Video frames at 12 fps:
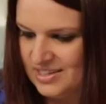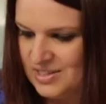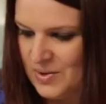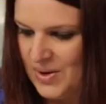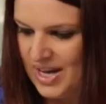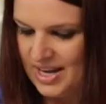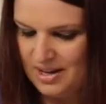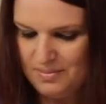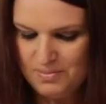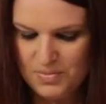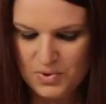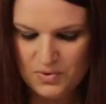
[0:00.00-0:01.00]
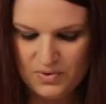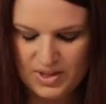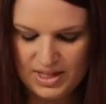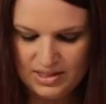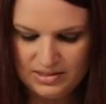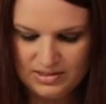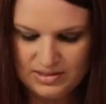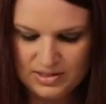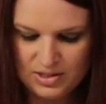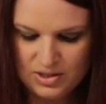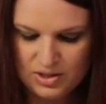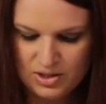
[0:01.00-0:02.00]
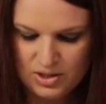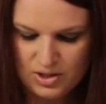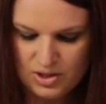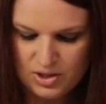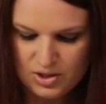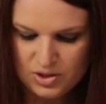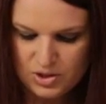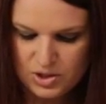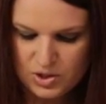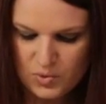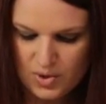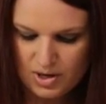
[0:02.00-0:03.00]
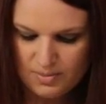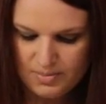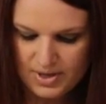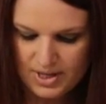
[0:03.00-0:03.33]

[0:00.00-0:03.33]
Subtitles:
let's go ahead and move this to our